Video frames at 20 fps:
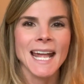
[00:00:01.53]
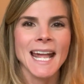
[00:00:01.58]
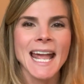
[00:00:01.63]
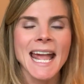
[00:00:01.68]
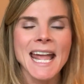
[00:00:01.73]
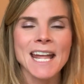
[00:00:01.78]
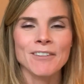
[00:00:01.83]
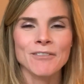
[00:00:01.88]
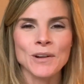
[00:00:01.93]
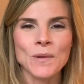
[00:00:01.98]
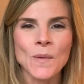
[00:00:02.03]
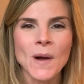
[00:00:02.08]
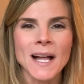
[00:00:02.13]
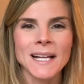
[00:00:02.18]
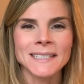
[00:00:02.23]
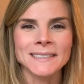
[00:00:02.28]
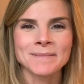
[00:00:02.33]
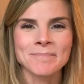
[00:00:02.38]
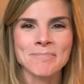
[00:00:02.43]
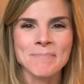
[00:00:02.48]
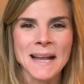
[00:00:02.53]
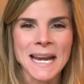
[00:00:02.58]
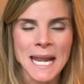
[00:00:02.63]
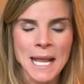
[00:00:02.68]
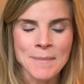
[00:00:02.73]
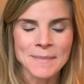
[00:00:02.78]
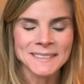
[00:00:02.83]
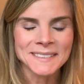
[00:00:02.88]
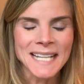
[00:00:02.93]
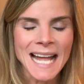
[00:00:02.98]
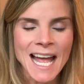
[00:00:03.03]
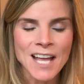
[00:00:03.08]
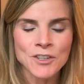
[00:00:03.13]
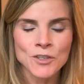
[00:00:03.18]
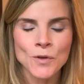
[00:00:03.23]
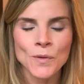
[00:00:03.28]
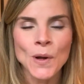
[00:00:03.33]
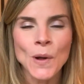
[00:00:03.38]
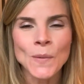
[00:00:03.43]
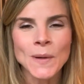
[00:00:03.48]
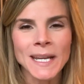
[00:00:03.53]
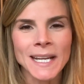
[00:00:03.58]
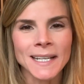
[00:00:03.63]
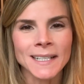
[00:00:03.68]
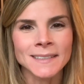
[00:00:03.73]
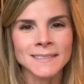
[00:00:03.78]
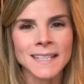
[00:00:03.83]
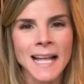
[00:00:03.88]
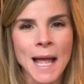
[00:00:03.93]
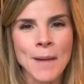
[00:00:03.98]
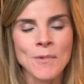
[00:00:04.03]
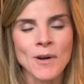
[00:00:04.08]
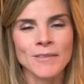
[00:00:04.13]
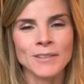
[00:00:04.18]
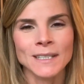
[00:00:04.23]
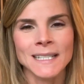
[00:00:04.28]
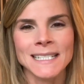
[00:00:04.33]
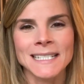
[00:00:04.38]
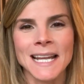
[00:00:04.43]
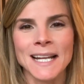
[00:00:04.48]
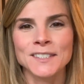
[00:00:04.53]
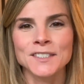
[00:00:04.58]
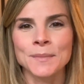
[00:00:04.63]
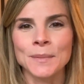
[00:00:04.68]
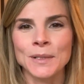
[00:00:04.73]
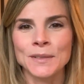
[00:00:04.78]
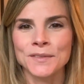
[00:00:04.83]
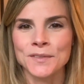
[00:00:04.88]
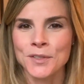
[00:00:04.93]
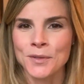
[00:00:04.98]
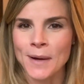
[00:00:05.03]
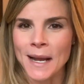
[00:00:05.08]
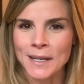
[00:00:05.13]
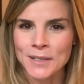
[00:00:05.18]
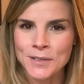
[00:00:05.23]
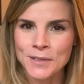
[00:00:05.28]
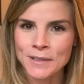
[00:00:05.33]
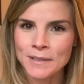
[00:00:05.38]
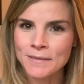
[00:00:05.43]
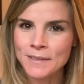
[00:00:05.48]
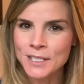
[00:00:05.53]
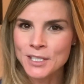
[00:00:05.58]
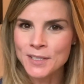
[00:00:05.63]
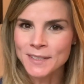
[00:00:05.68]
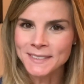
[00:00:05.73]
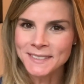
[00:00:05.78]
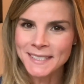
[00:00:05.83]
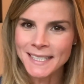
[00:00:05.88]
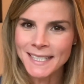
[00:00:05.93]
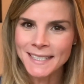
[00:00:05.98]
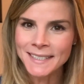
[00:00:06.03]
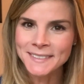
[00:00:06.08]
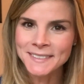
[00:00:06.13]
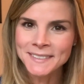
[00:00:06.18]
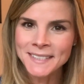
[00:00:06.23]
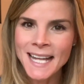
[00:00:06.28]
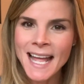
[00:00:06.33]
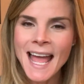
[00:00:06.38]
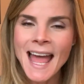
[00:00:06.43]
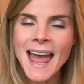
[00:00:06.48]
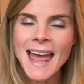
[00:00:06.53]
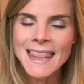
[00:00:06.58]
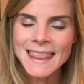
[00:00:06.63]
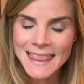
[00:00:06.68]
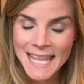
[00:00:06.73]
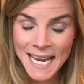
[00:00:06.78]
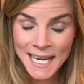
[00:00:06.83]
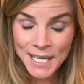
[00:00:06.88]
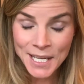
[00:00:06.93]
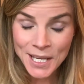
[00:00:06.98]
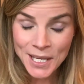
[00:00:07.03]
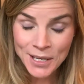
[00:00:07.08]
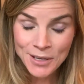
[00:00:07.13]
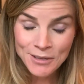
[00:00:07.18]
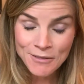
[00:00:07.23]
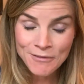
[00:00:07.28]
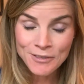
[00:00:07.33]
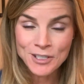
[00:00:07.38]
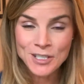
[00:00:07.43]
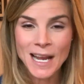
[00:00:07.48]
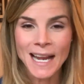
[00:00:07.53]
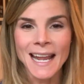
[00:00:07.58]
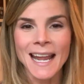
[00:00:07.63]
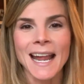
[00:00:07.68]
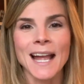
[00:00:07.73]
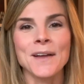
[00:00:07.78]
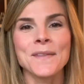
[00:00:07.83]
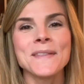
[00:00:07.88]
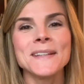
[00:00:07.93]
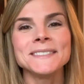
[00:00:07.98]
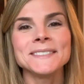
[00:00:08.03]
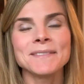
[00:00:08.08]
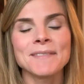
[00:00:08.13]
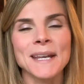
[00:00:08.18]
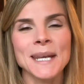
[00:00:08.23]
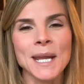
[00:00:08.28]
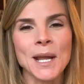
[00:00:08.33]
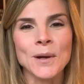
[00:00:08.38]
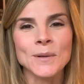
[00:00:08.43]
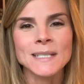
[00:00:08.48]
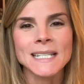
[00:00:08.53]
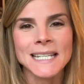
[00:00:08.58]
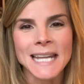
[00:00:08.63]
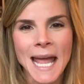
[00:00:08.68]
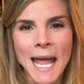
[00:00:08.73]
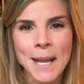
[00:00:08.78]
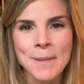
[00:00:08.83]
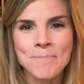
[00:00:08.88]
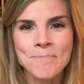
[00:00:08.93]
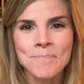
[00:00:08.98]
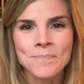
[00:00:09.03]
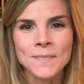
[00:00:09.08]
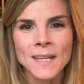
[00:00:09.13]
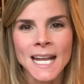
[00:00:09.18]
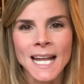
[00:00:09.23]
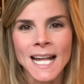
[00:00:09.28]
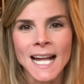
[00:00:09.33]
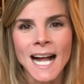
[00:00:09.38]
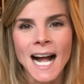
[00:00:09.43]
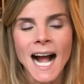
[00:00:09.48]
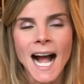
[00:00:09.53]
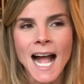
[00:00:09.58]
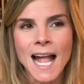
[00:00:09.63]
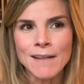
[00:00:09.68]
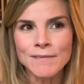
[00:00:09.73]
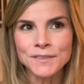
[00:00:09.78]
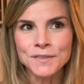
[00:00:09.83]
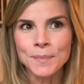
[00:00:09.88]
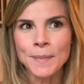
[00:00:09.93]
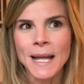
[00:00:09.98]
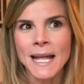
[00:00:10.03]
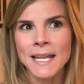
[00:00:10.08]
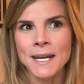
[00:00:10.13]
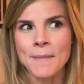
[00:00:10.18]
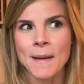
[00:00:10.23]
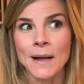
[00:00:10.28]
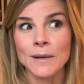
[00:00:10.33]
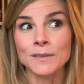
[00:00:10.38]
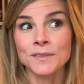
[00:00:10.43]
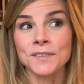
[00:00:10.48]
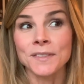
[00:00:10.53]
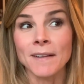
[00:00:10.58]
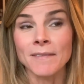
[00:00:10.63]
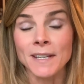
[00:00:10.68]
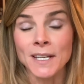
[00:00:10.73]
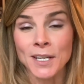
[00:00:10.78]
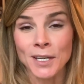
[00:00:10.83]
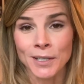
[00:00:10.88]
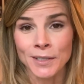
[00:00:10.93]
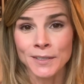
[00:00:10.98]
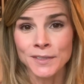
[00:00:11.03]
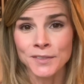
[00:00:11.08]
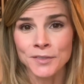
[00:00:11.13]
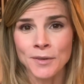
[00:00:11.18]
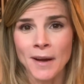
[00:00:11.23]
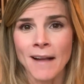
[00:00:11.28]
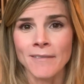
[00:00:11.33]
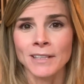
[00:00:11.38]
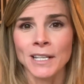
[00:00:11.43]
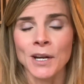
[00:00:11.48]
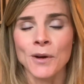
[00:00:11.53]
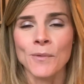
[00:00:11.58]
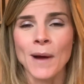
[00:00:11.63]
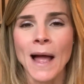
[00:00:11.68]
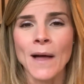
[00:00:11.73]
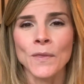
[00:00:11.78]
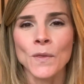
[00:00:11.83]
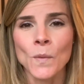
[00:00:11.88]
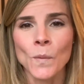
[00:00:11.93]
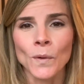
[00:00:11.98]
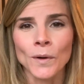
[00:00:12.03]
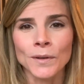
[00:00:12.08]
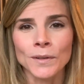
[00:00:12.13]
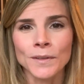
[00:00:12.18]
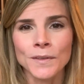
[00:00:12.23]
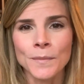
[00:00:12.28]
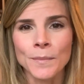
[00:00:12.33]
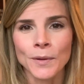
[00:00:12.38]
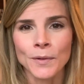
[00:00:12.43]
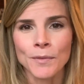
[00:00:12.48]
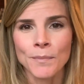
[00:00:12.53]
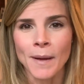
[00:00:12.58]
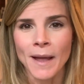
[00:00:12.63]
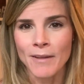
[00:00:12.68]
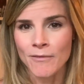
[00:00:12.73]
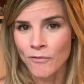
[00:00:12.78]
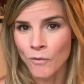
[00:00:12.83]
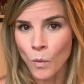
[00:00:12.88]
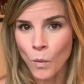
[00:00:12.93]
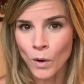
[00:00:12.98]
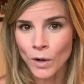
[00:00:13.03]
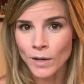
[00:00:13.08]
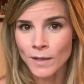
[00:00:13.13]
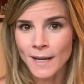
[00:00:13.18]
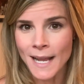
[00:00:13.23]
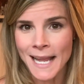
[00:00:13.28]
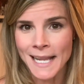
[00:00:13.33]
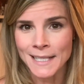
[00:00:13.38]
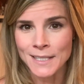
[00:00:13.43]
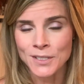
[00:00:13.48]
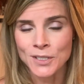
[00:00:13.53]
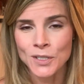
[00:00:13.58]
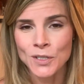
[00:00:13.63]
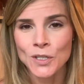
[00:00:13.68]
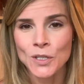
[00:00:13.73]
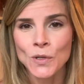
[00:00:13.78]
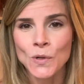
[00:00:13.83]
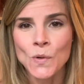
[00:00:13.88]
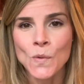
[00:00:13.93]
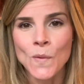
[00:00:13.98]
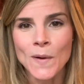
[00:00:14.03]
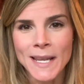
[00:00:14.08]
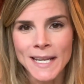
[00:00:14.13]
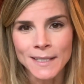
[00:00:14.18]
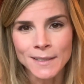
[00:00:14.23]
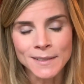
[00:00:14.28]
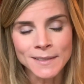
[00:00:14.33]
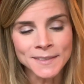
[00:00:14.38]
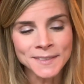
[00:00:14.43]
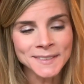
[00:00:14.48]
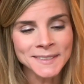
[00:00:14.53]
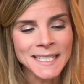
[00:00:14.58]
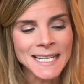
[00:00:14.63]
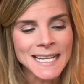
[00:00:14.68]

Hey everyone, my name is Azure O'Neil. I'm Overland Expo's Director of Logistics. Thank you for checking out this video today. I've spent about 7 years traveling around the world, both by 4 and 2 wheels.